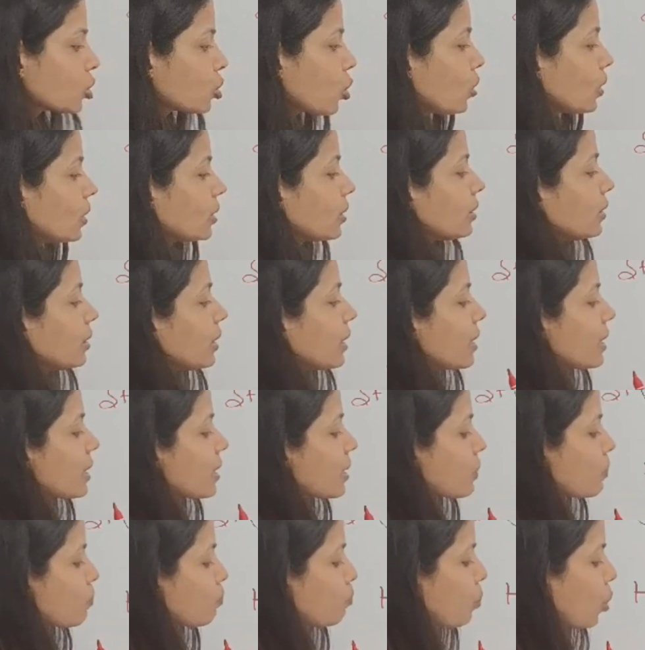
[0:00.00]
So this
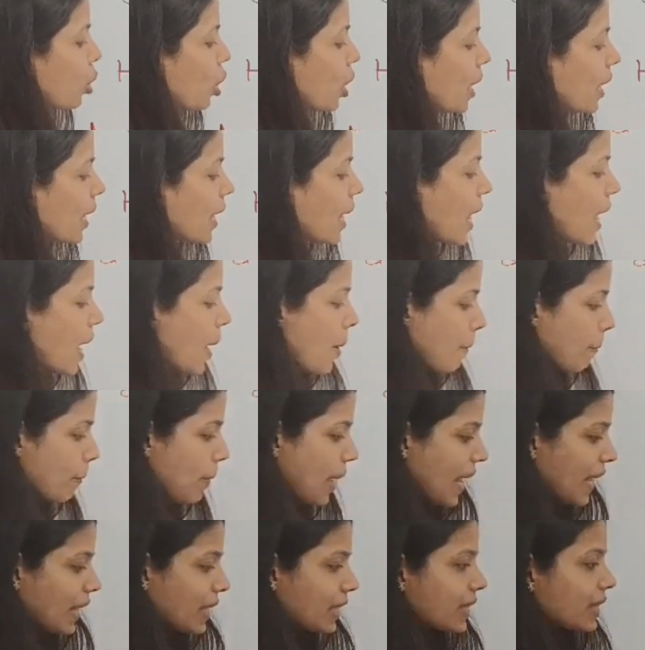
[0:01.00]
pull
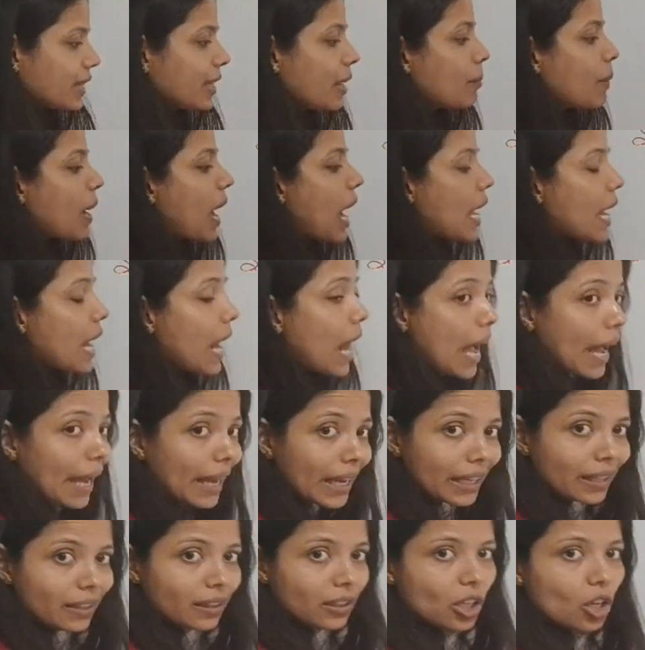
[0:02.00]
makes them
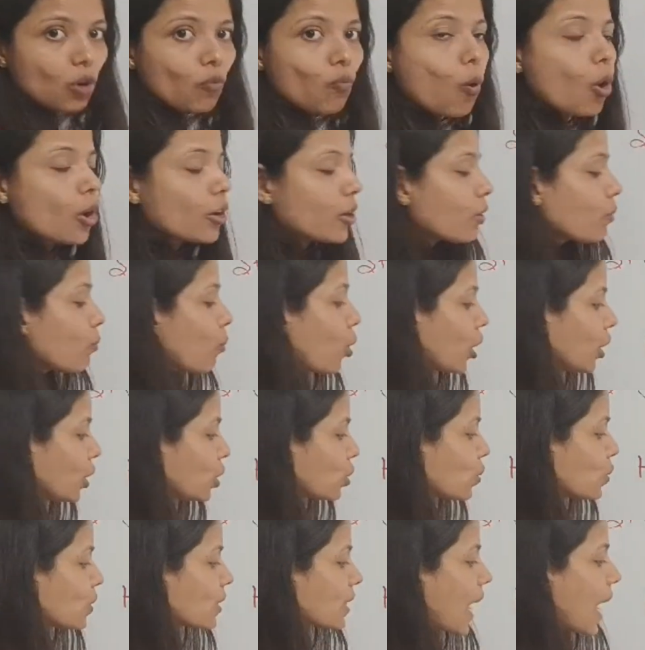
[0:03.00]
align, the water
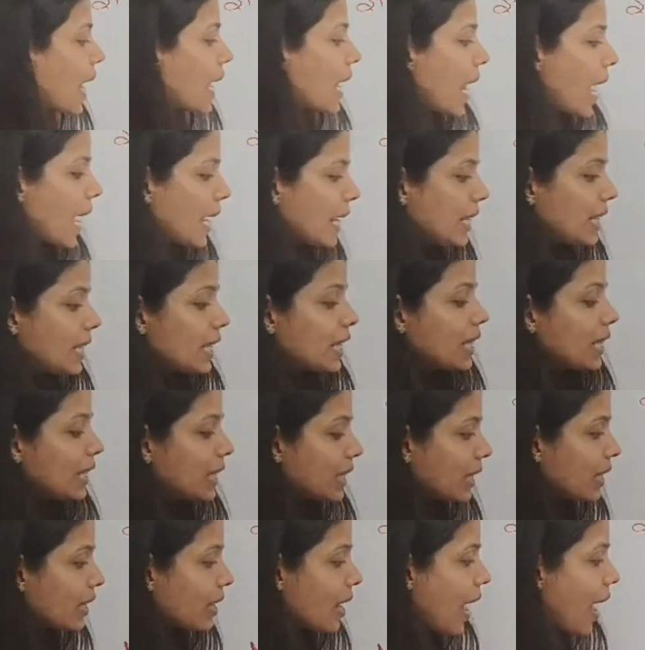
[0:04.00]
molecules align
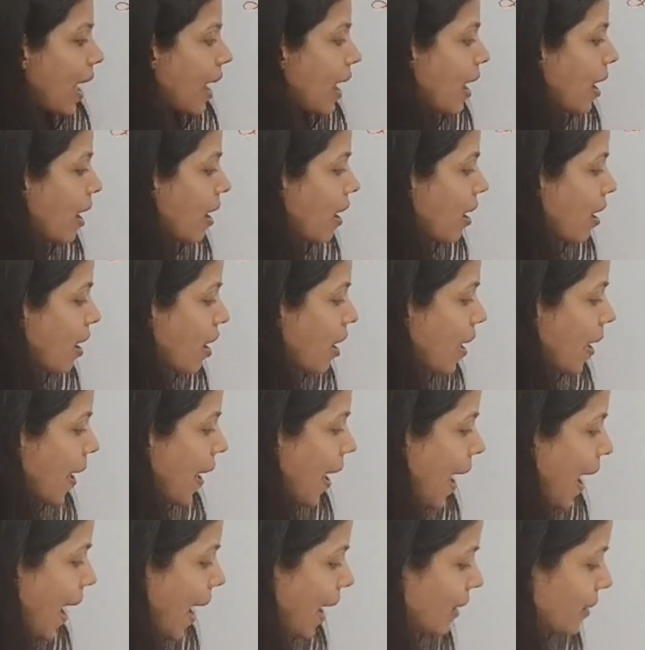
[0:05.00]
in a
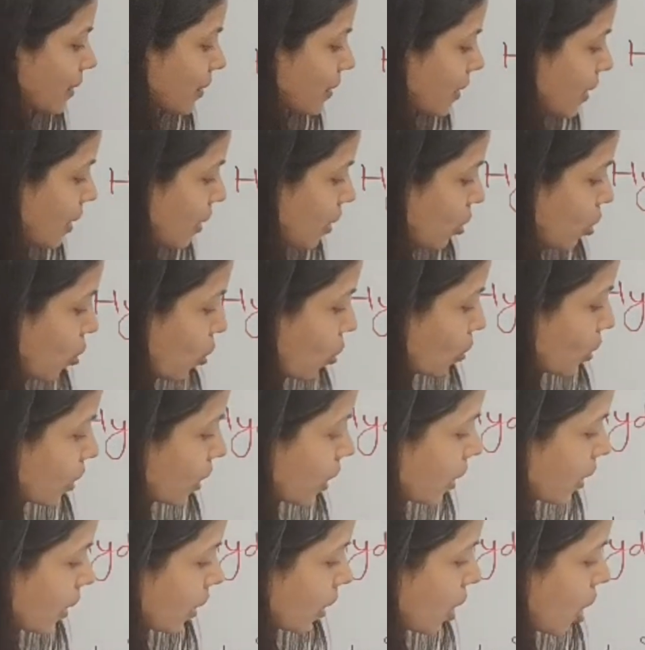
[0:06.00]

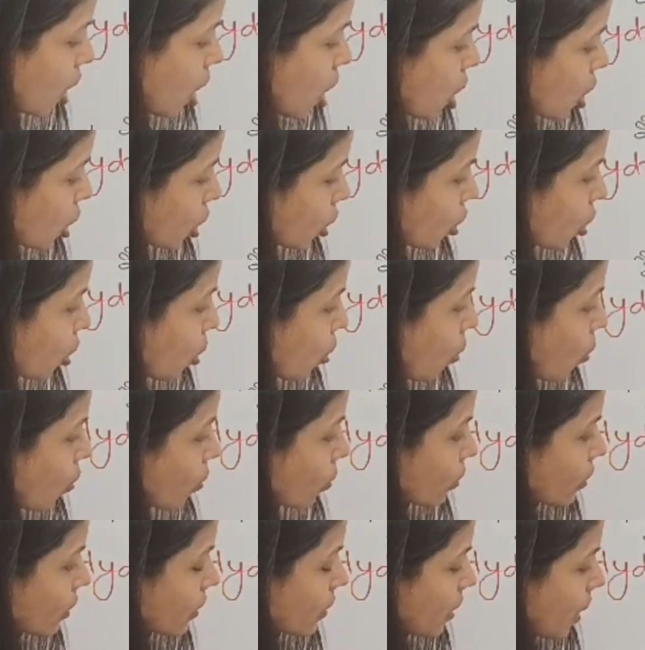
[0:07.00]
hexagonal
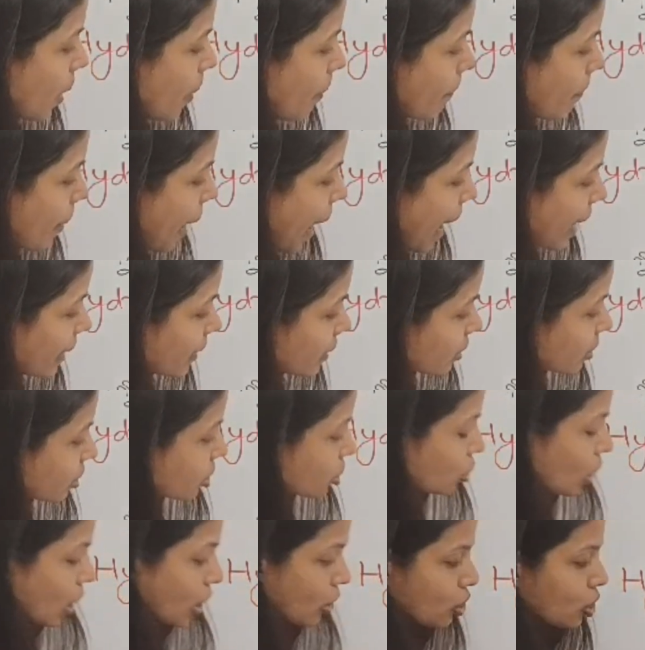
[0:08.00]
close packed
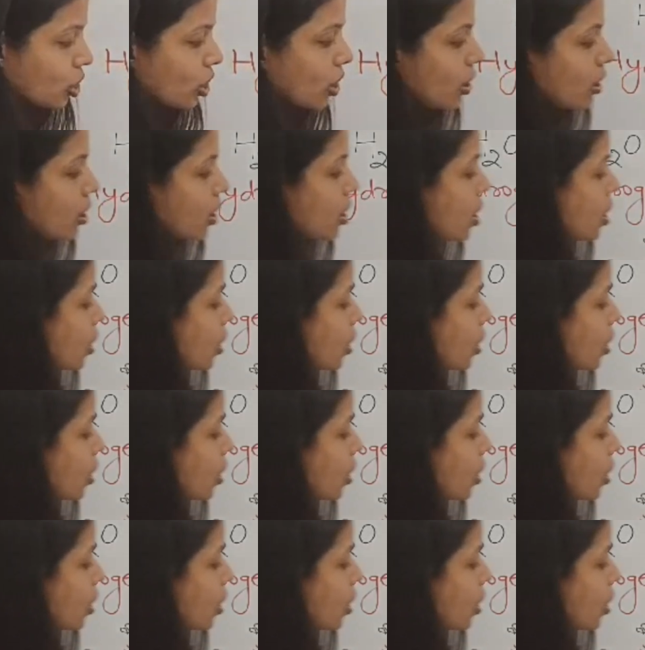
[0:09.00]
structure.